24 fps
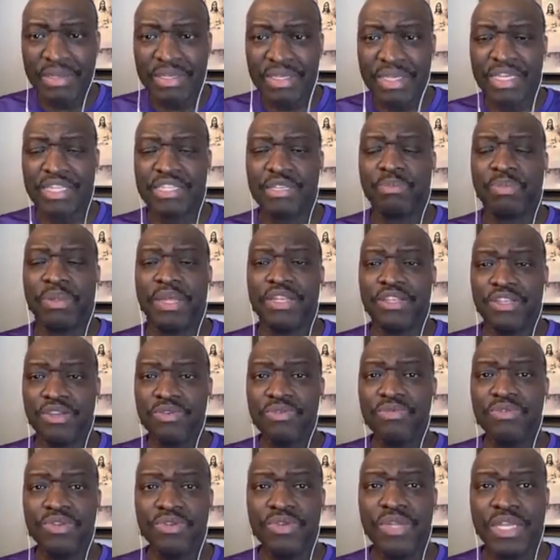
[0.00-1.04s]
disciplined.
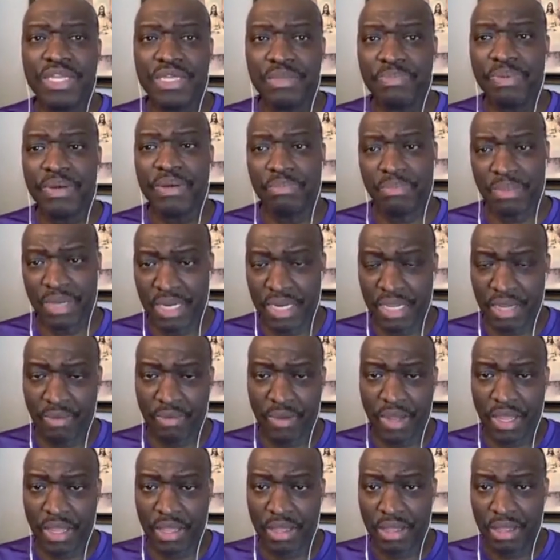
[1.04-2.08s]
You need to put money
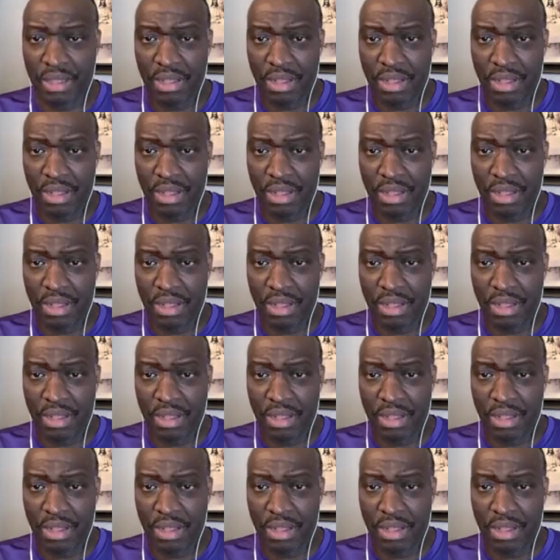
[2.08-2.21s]
away.